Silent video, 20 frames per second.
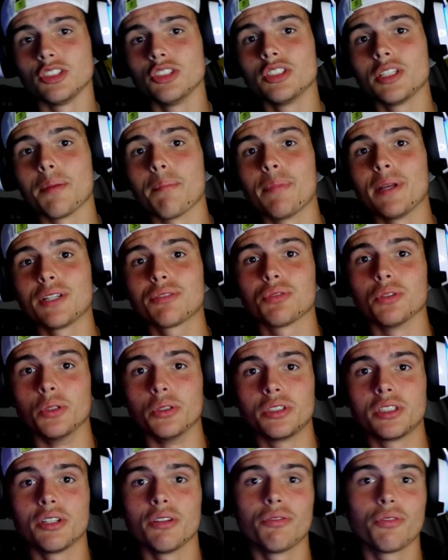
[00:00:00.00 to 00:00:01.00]
using beast
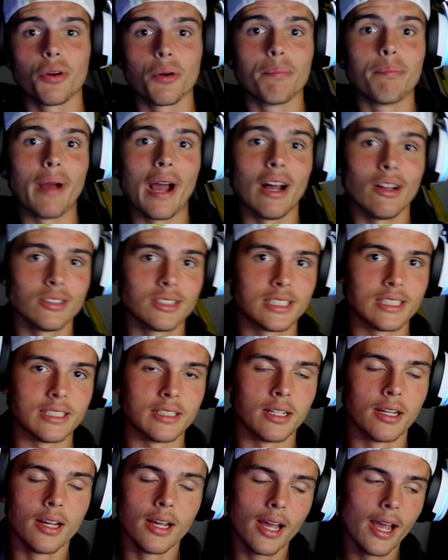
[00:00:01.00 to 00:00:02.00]
fruits for
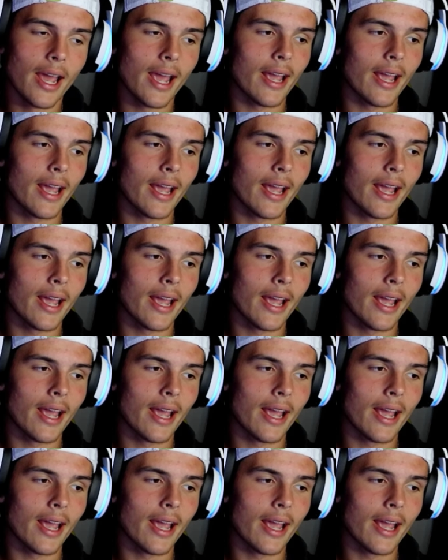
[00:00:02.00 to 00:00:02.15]
bounty.